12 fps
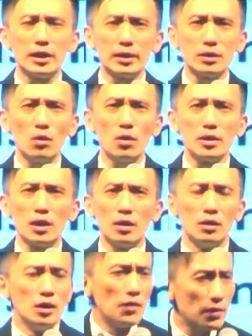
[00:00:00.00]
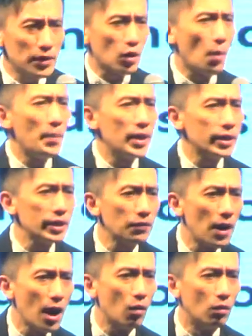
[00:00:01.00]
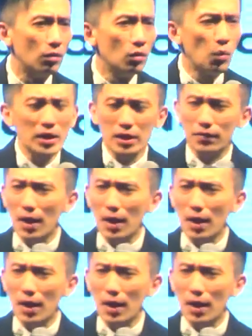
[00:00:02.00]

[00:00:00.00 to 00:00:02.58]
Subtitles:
later on, very competitive, how? What if